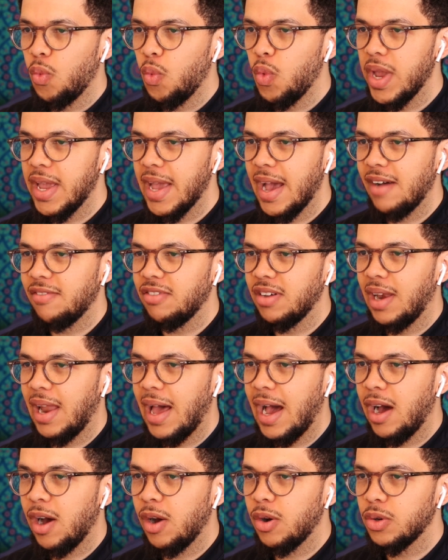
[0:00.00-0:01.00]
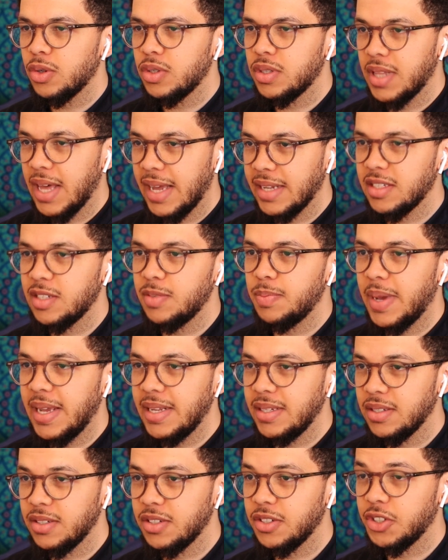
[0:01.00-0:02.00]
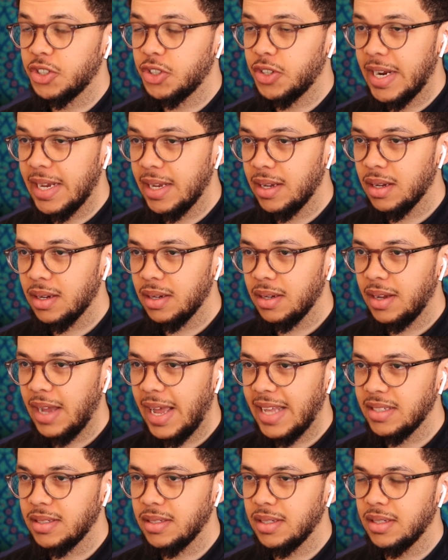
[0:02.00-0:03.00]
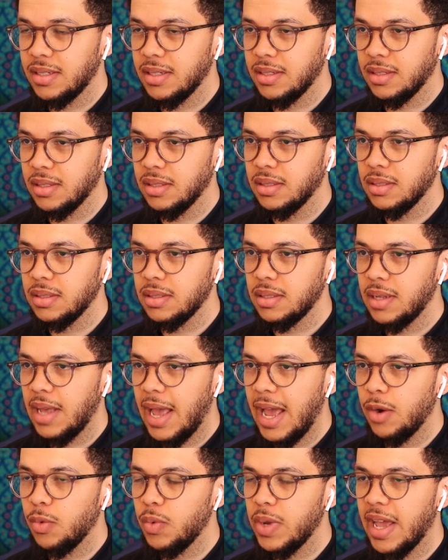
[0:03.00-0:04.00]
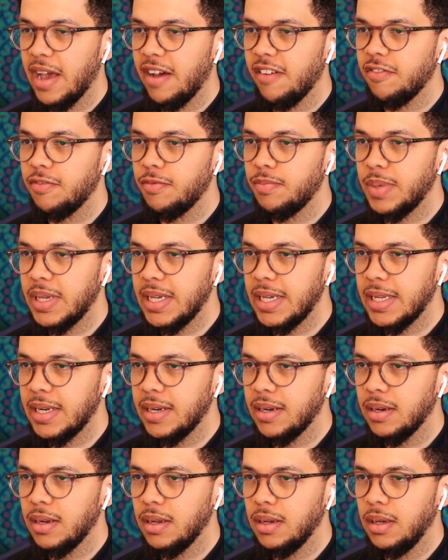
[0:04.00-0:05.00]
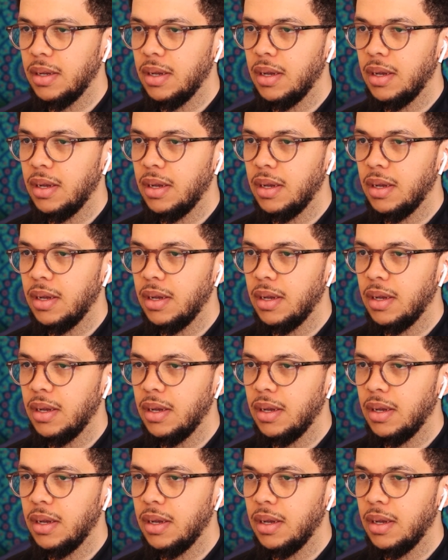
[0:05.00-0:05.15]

we have allowed that space to shrink as citizens, and we have been